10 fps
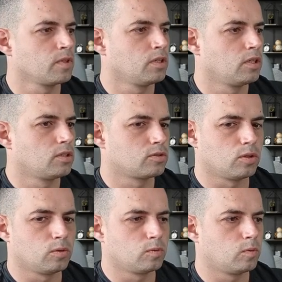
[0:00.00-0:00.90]

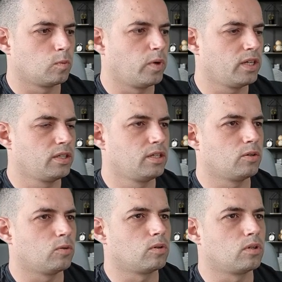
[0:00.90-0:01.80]
So when the